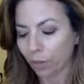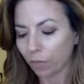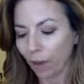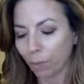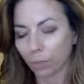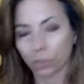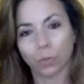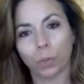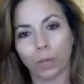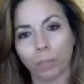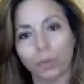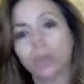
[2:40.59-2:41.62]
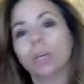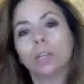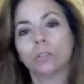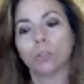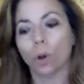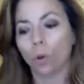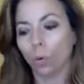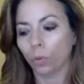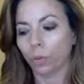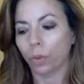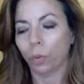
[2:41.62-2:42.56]
fiber sweep.
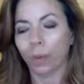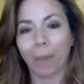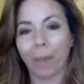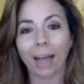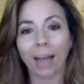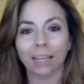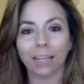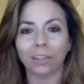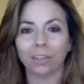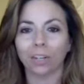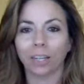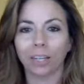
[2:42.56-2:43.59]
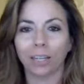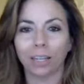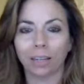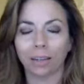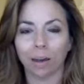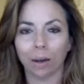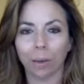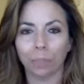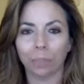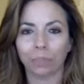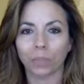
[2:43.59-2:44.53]
So there'll be a packet in your kit
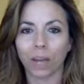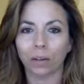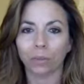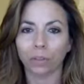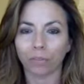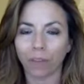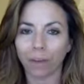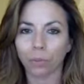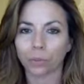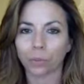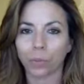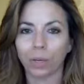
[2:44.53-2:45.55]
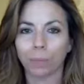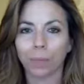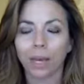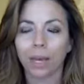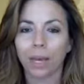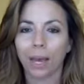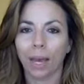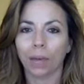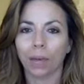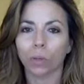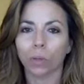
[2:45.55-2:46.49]
titled the fiber sweep.
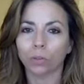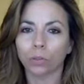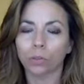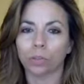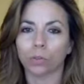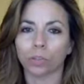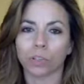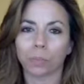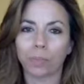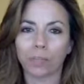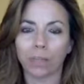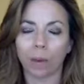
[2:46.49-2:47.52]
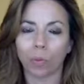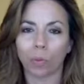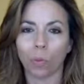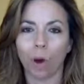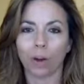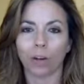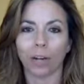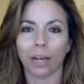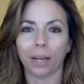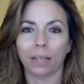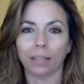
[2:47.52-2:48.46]
And what you'll do is you'll just mix that with water.
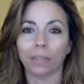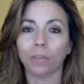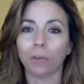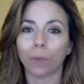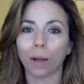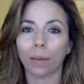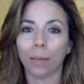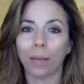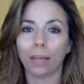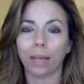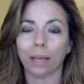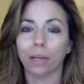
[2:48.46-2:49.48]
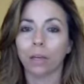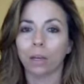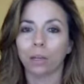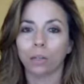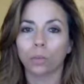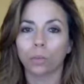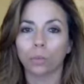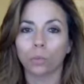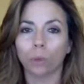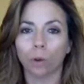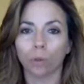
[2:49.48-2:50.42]
And I definitely recommend that you
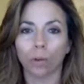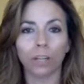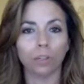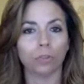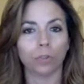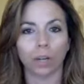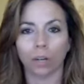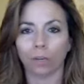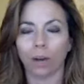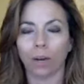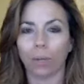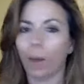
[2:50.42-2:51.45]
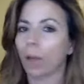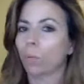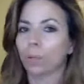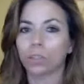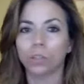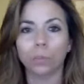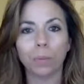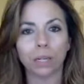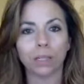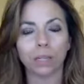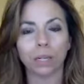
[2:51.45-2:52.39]
are ready to drink it right away. Once you
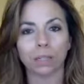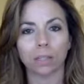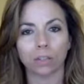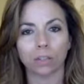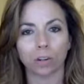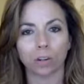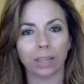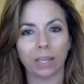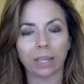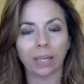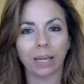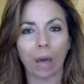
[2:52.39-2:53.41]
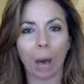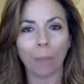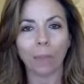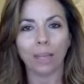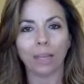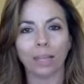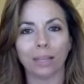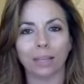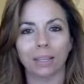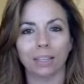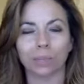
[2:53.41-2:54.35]
mix it, it's going to start thickening up and then
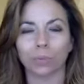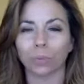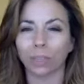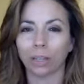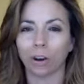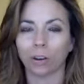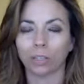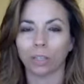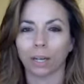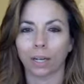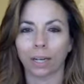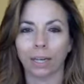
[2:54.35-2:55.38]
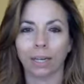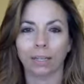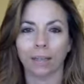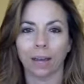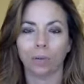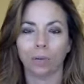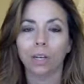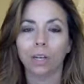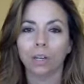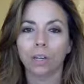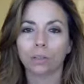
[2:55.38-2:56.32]
it's really hard to kind of get it down.
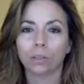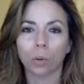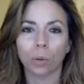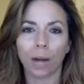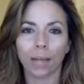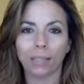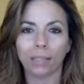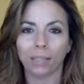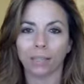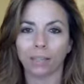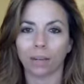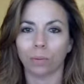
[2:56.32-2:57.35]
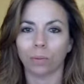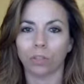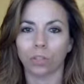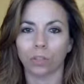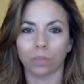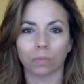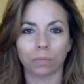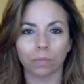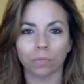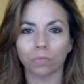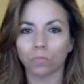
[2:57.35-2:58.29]
So what I did is I would just
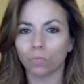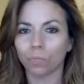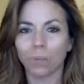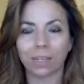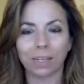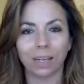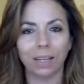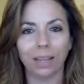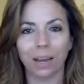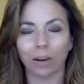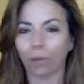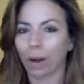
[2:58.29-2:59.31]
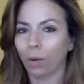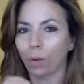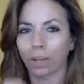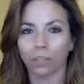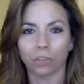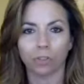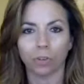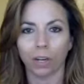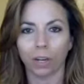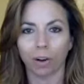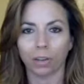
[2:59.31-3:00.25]
mix it in there and right away just
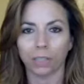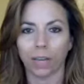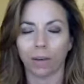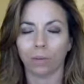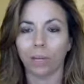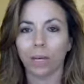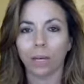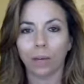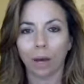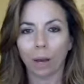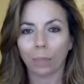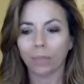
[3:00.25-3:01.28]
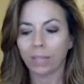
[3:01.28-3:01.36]
drink it all down. The